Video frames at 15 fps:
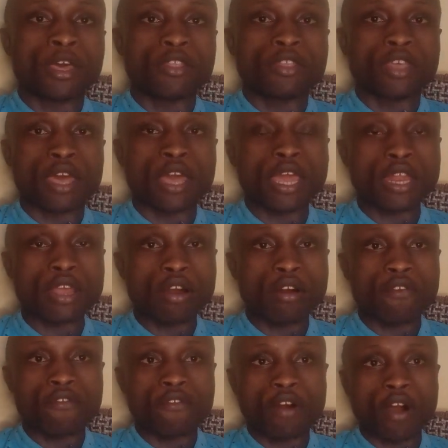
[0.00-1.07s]
the area
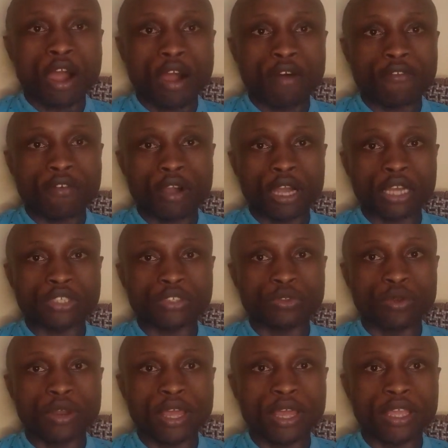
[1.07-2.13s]
of our focus
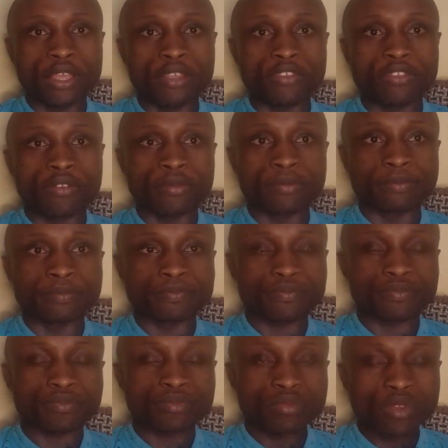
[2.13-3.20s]
today is
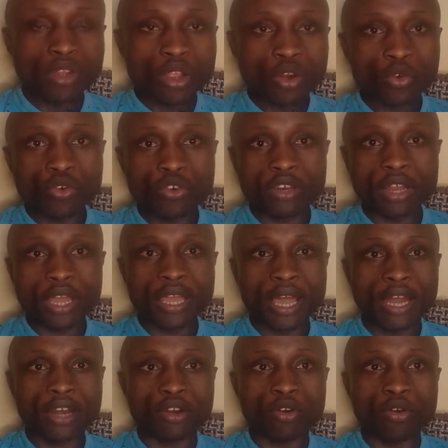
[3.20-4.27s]
to try
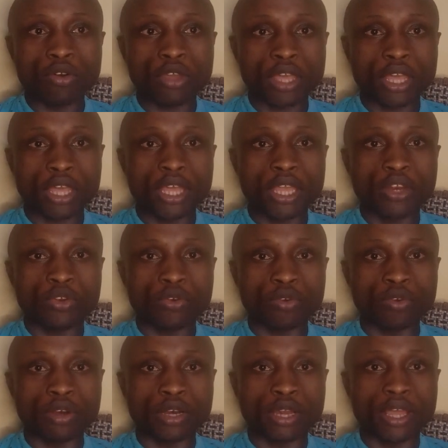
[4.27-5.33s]
and look into
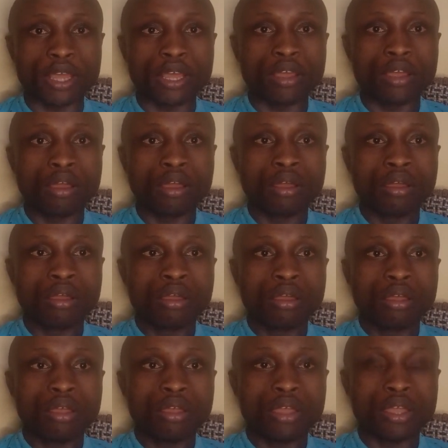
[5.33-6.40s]
the
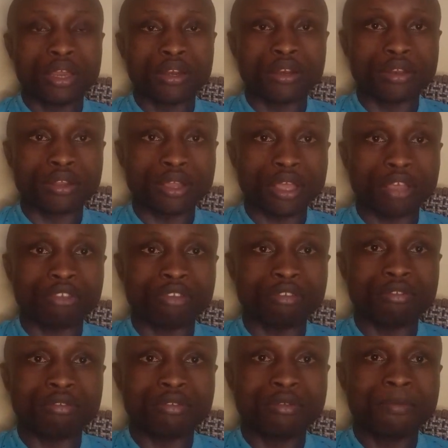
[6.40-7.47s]

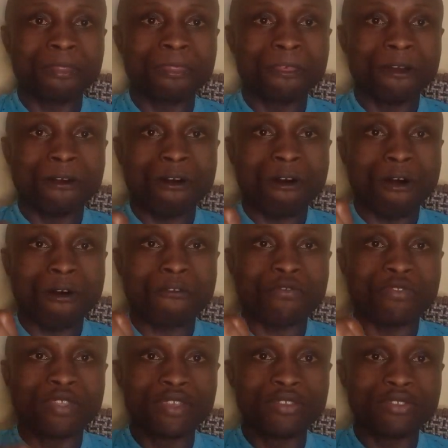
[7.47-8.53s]
intricacies of
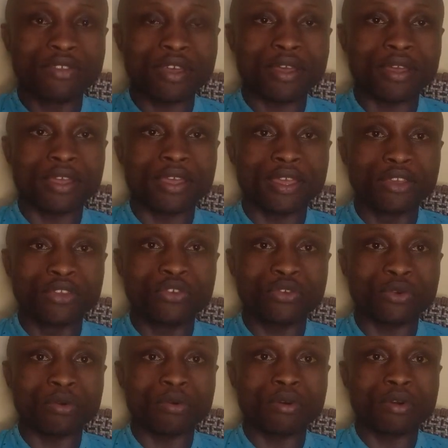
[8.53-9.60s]
this
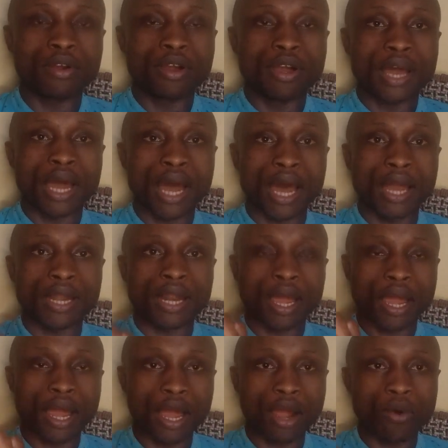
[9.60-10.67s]
issue and
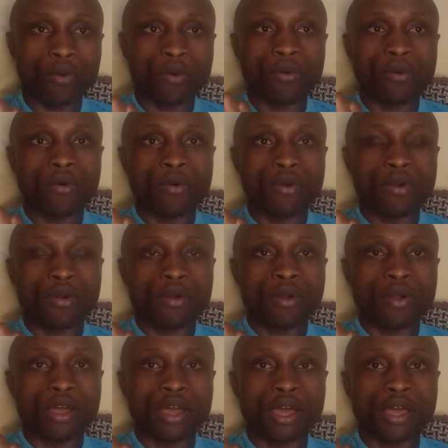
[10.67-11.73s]
how
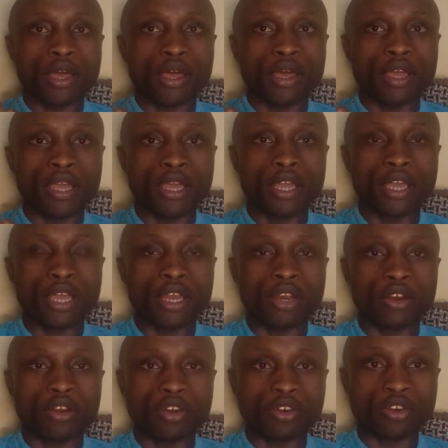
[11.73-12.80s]
uh,
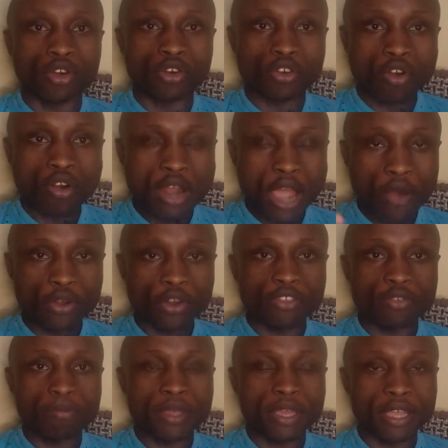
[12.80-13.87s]
not only how it is
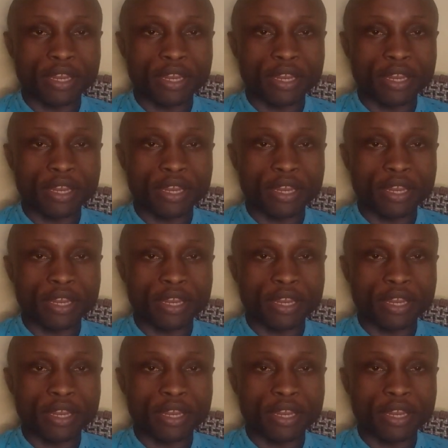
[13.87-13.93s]
being